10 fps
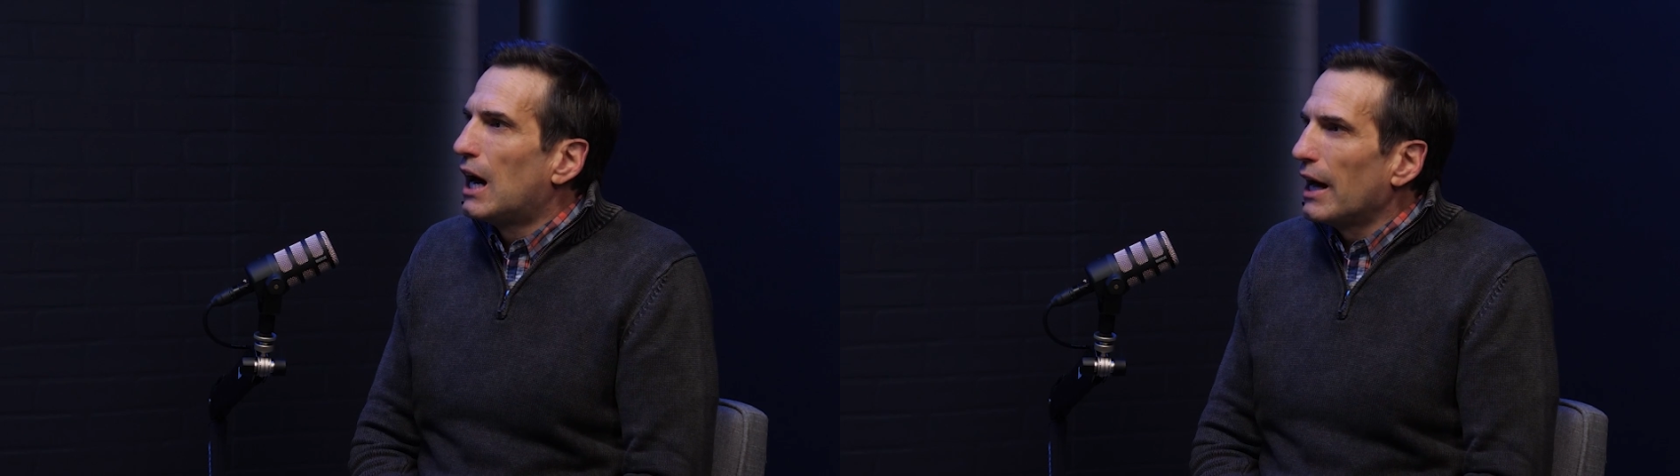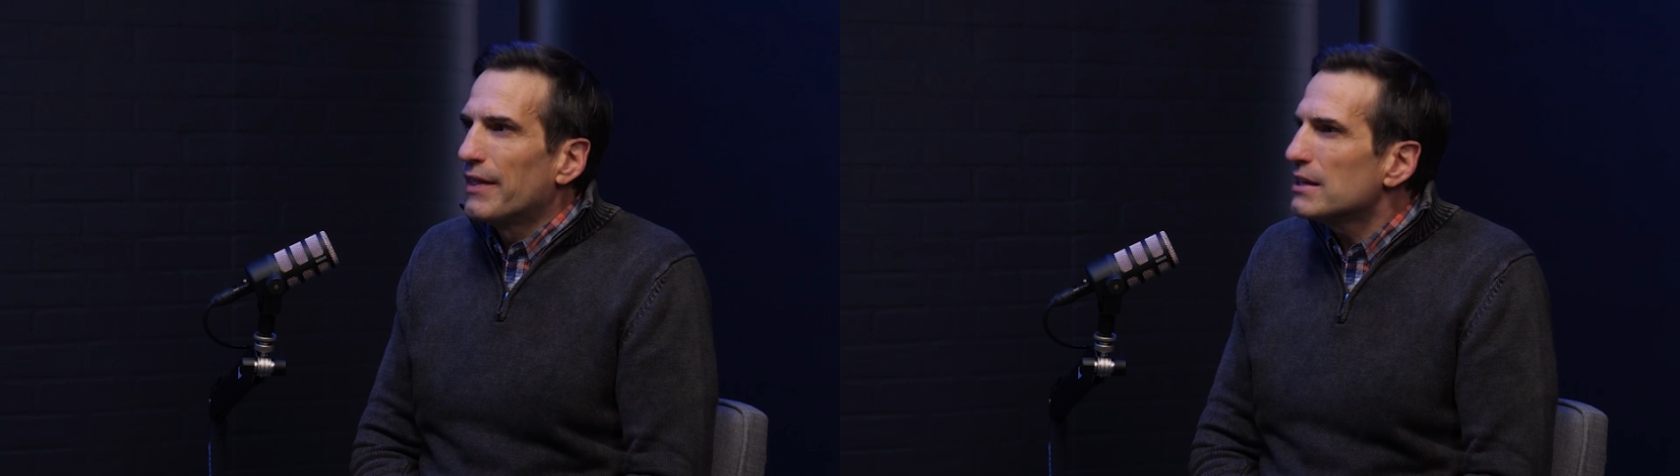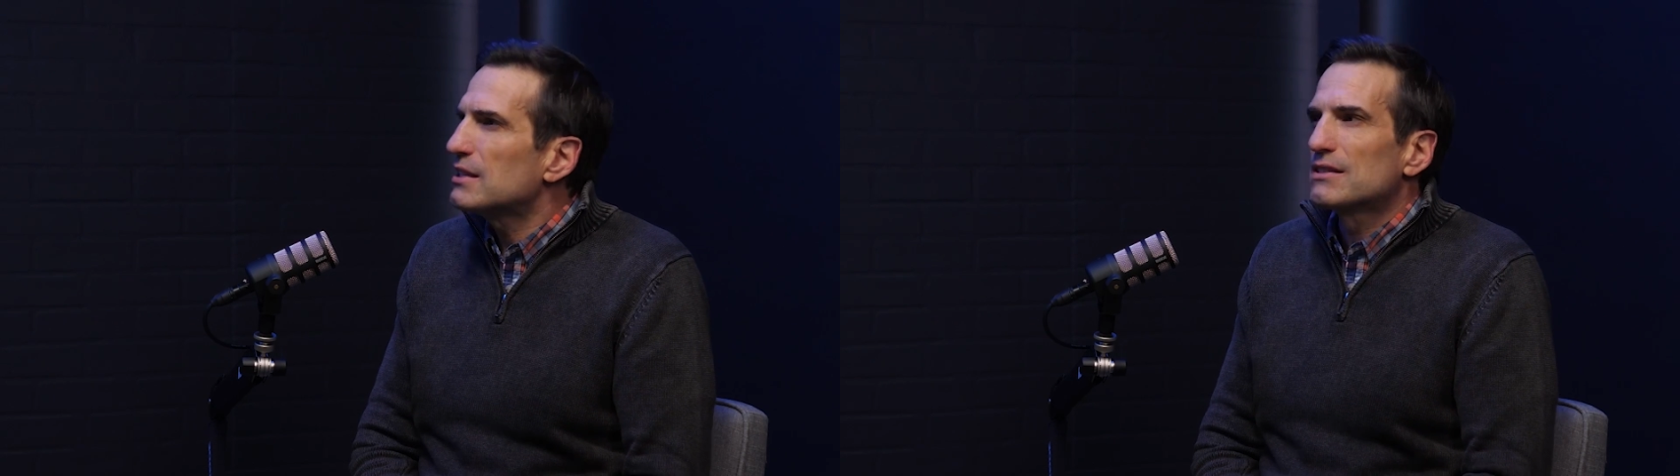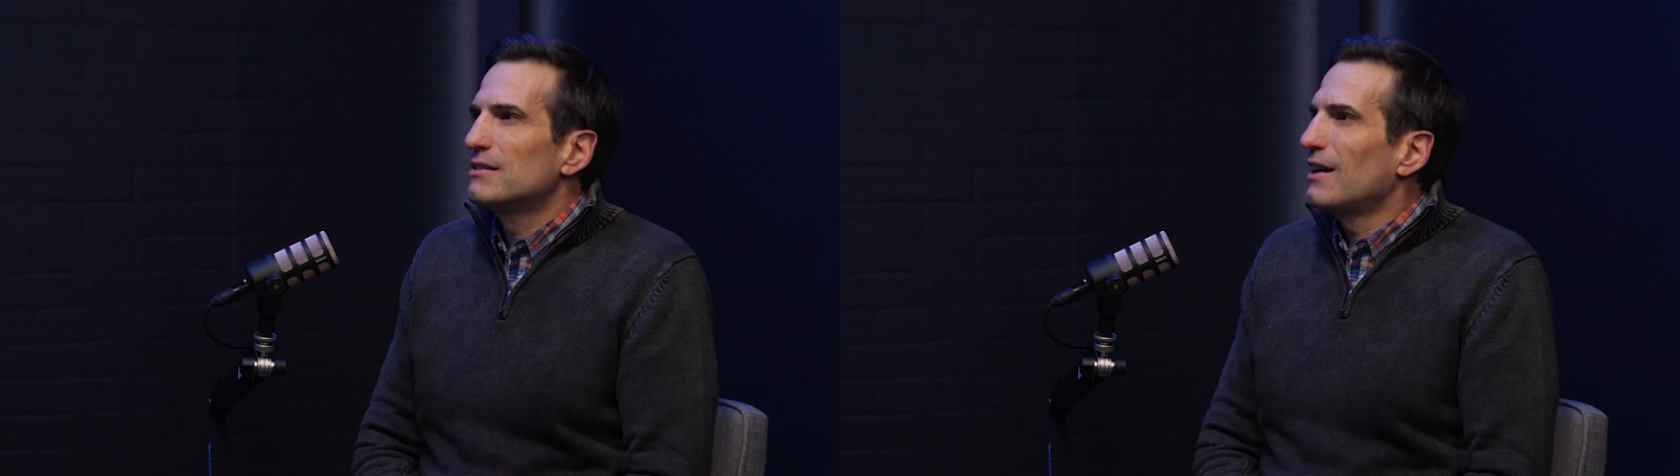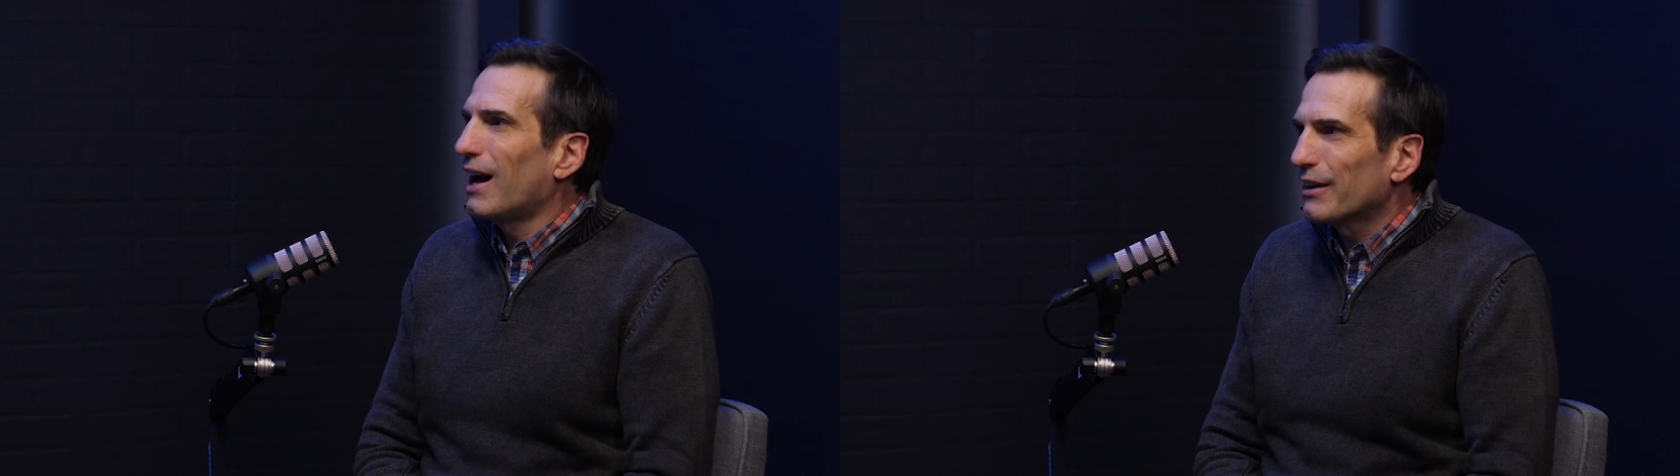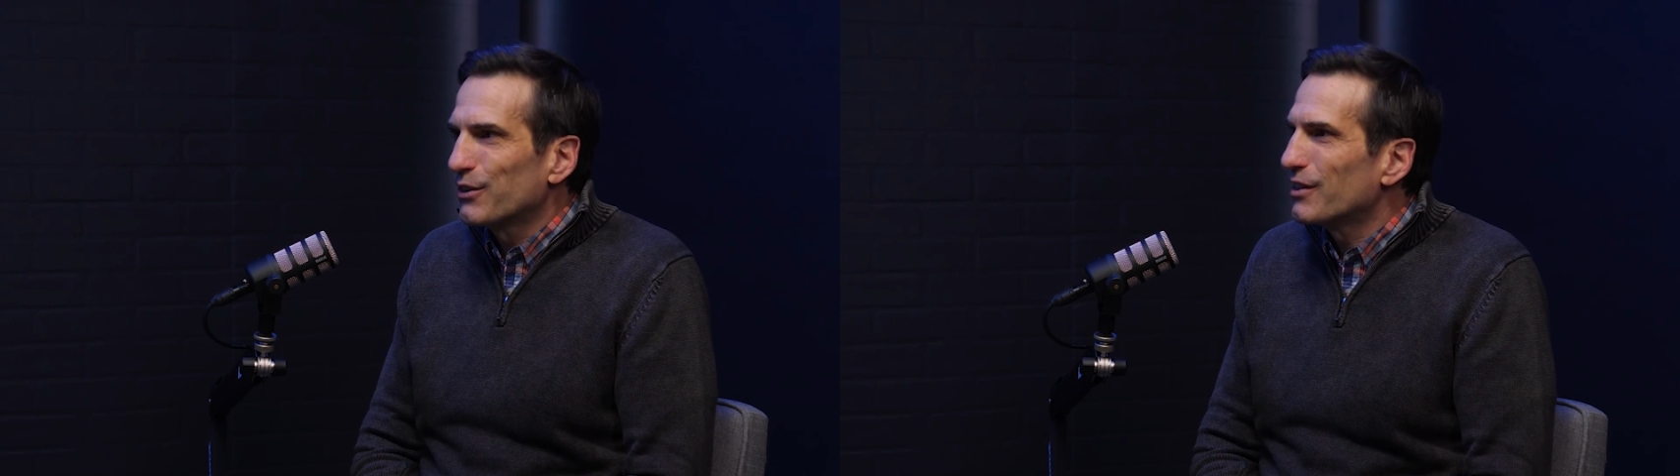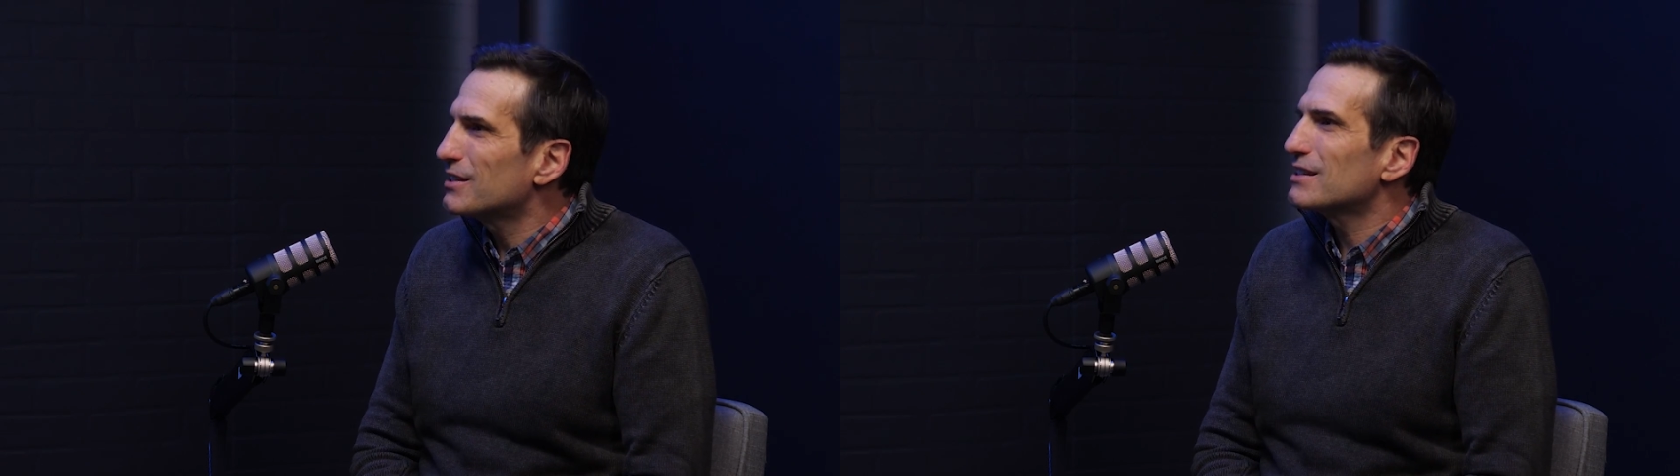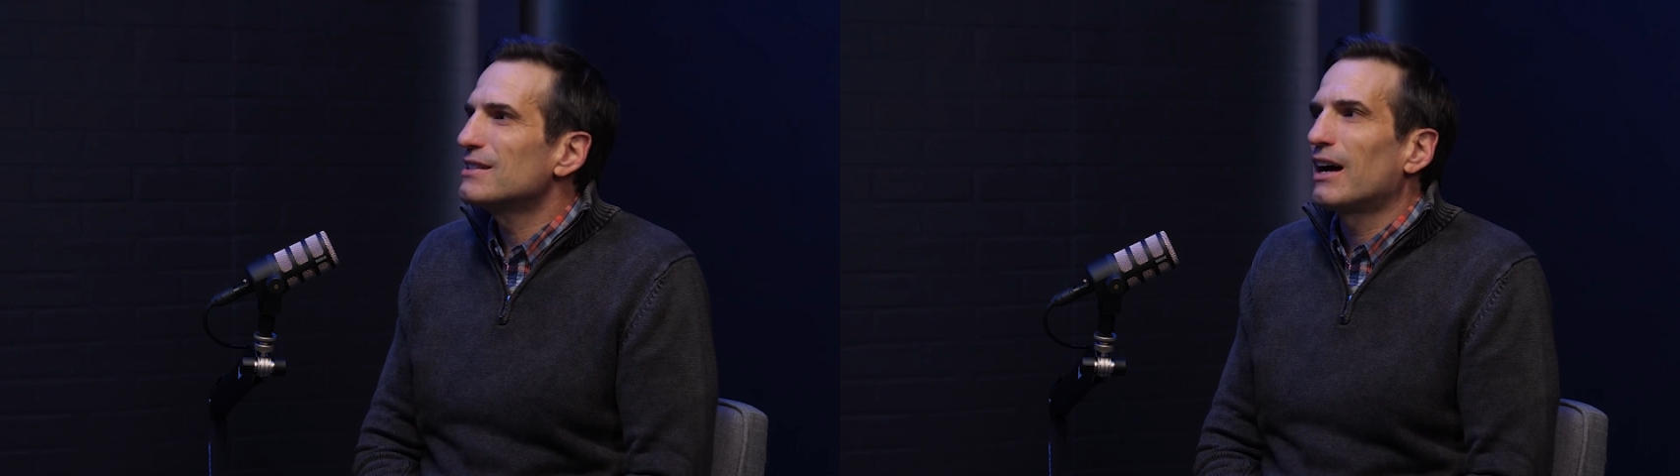this is not good. This
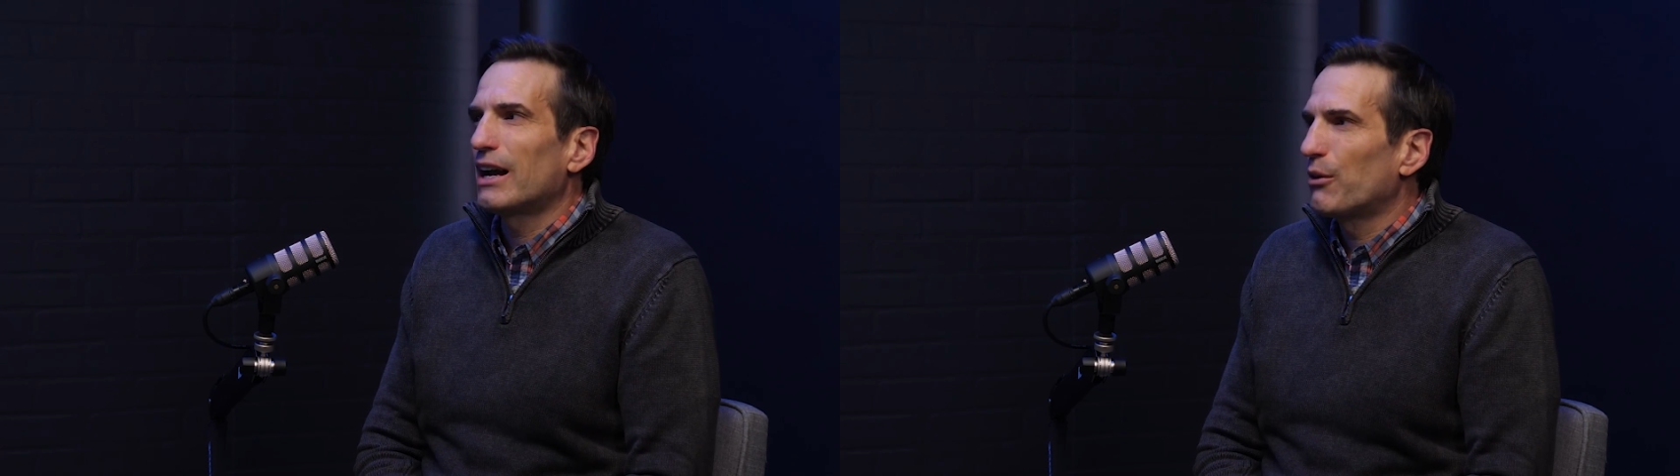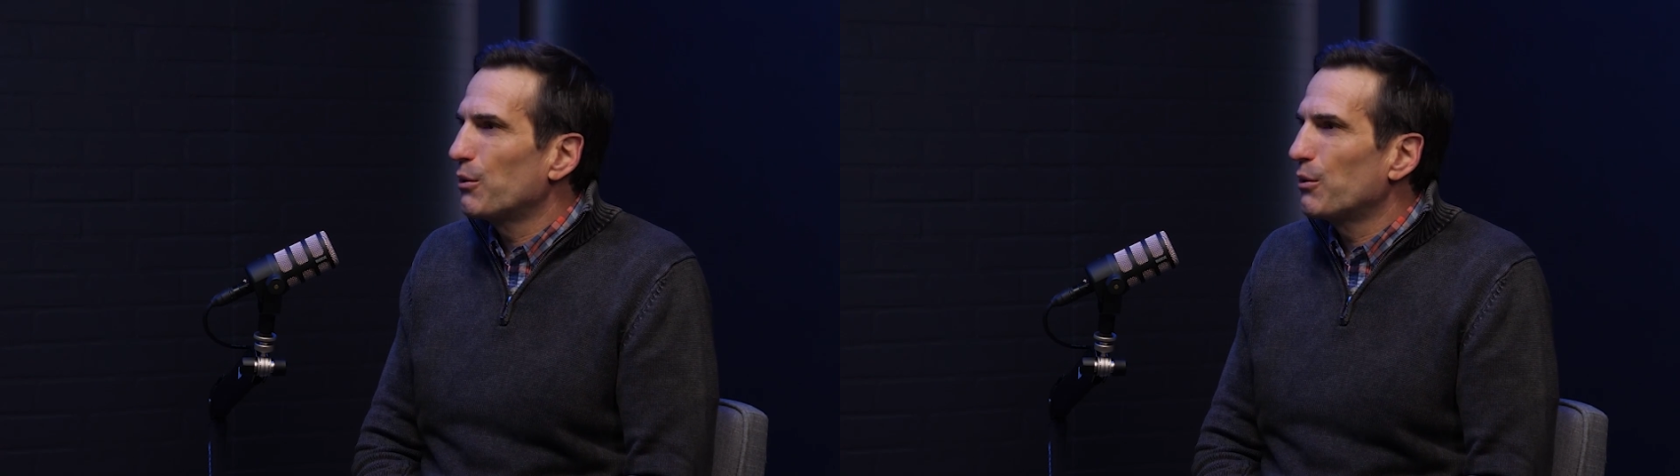is not how